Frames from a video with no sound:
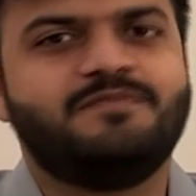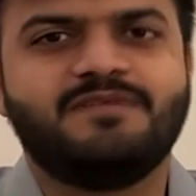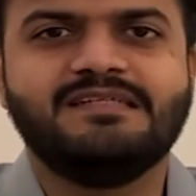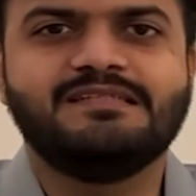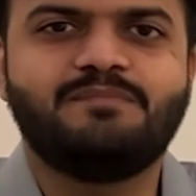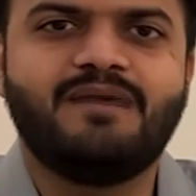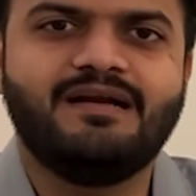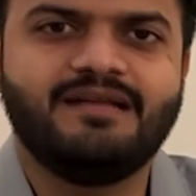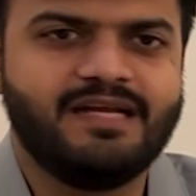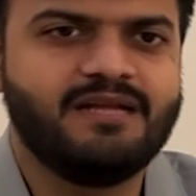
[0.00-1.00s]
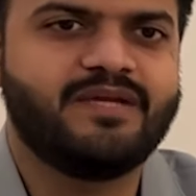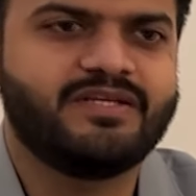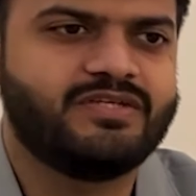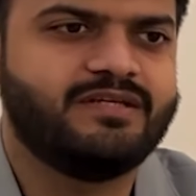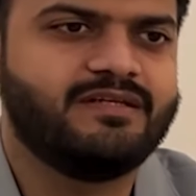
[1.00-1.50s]
the first part that I'll
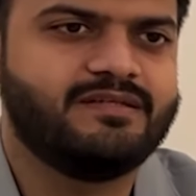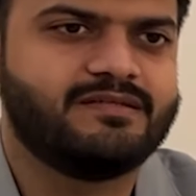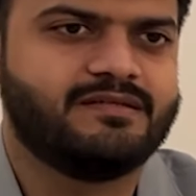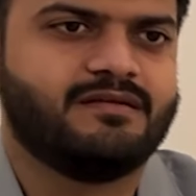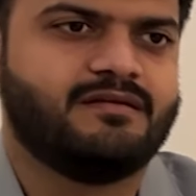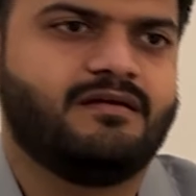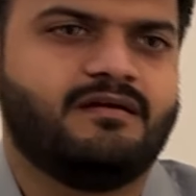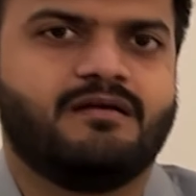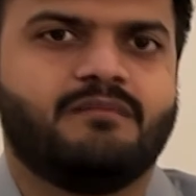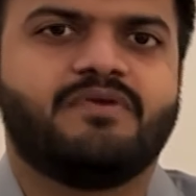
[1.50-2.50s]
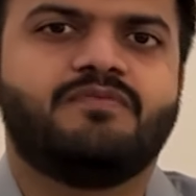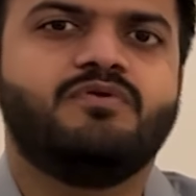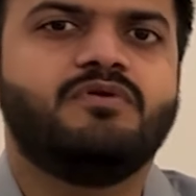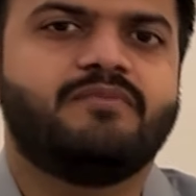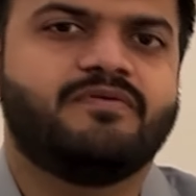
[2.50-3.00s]
mention is
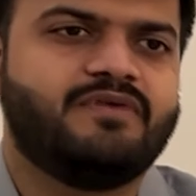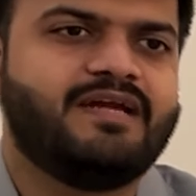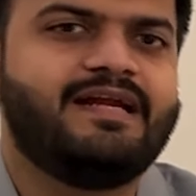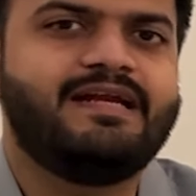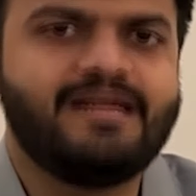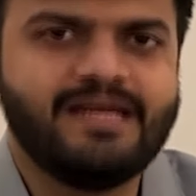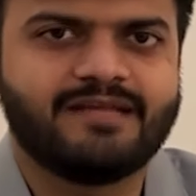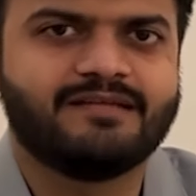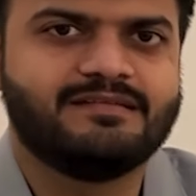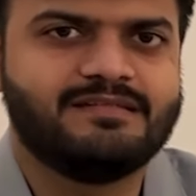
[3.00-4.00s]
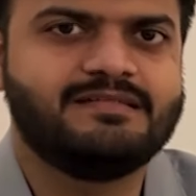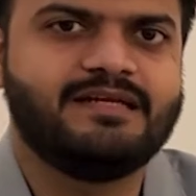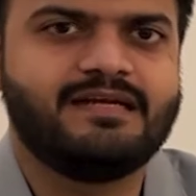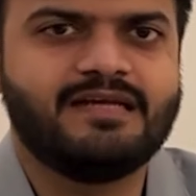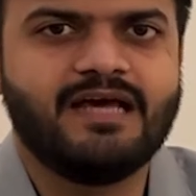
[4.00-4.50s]
before entering this
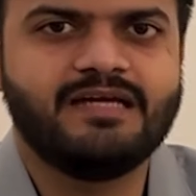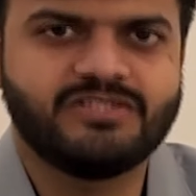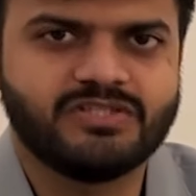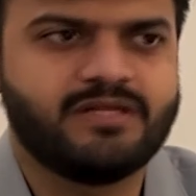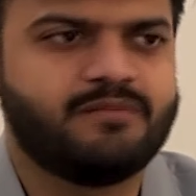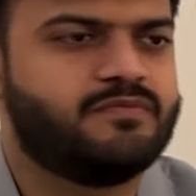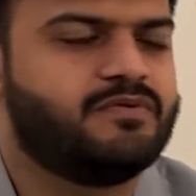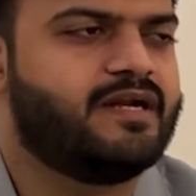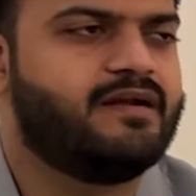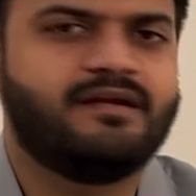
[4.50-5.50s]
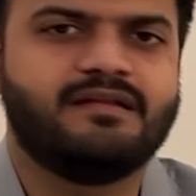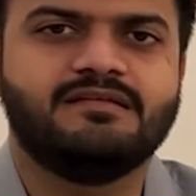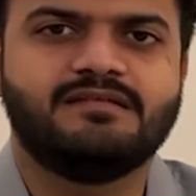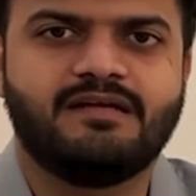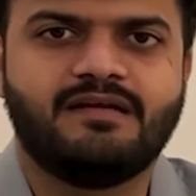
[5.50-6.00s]
entire journey, before entering
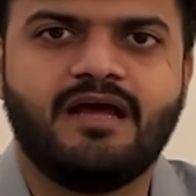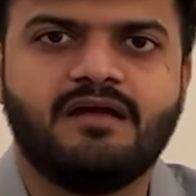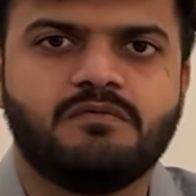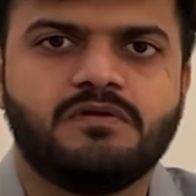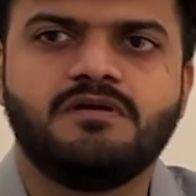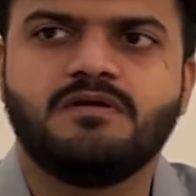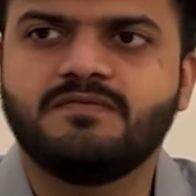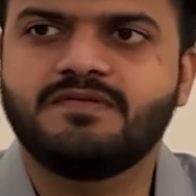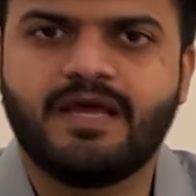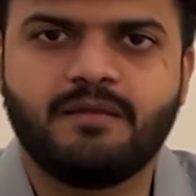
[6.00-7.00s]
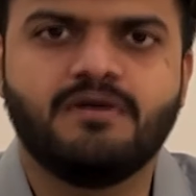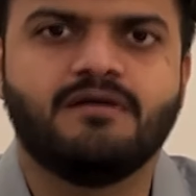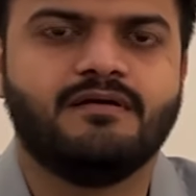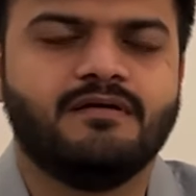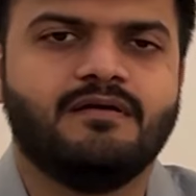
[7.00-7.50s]
this entire world of
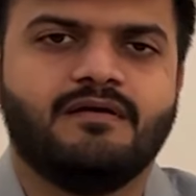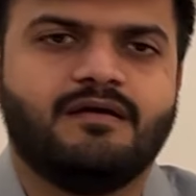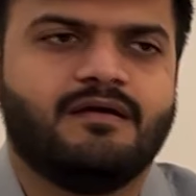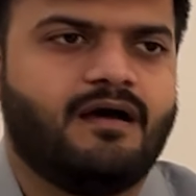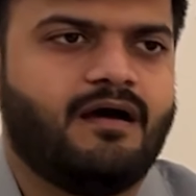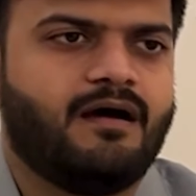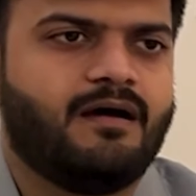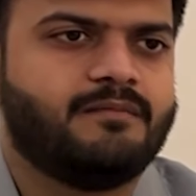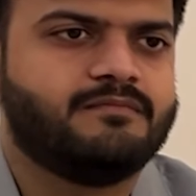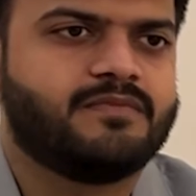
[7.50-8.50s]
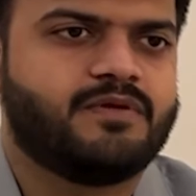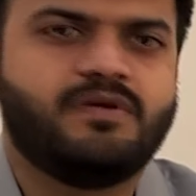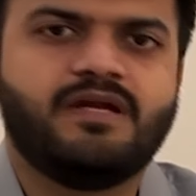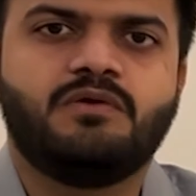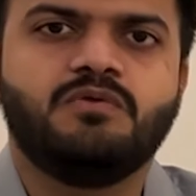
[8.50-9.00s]
cyber,
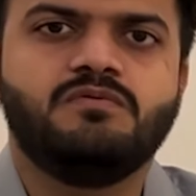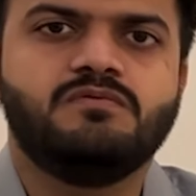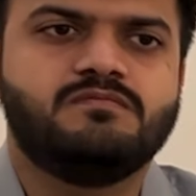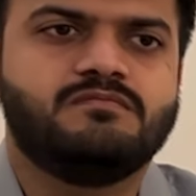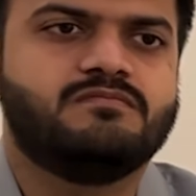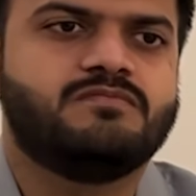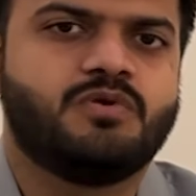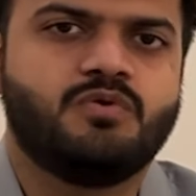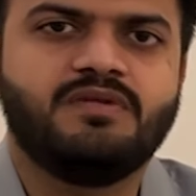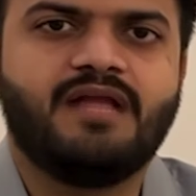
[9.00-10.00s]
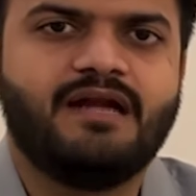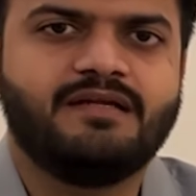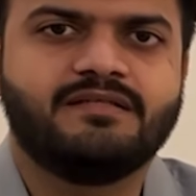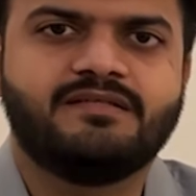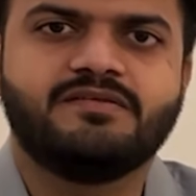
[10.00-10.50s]
you need to know
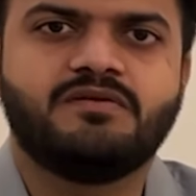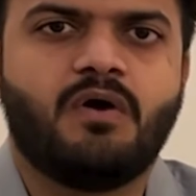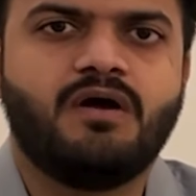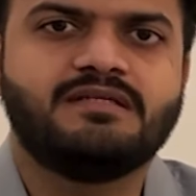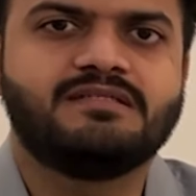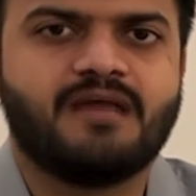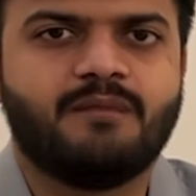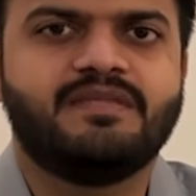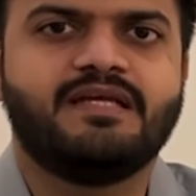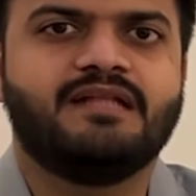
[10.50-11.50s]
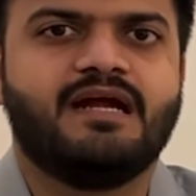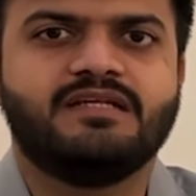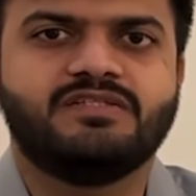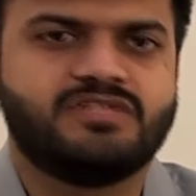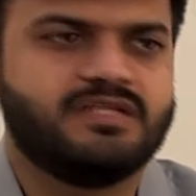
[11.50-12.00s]
that this is not something
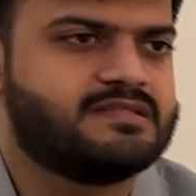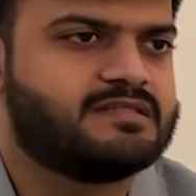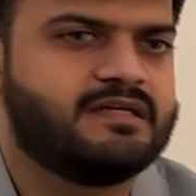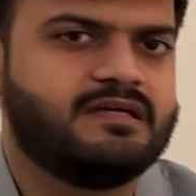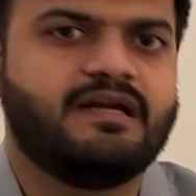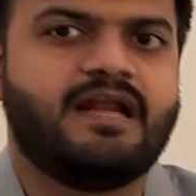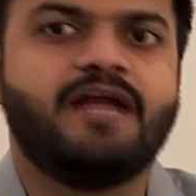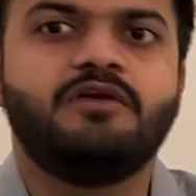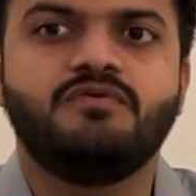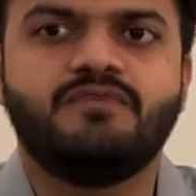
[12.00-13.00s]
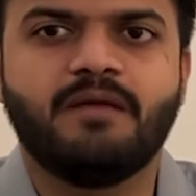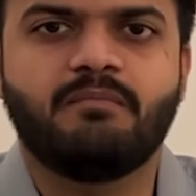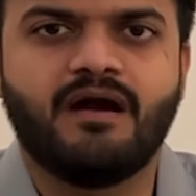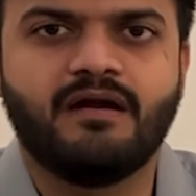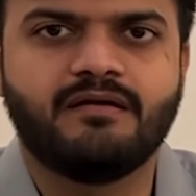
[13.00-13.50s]
that is just a
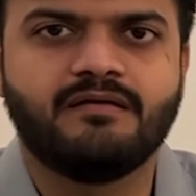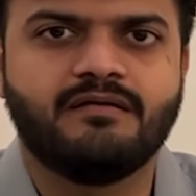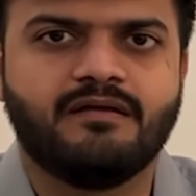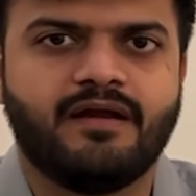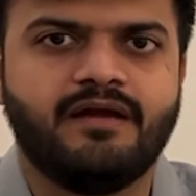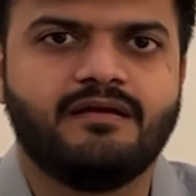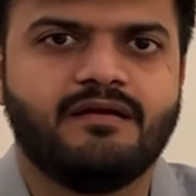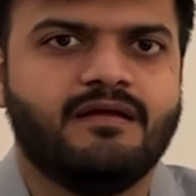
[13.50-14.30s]
9-to-5 part, yes. Right?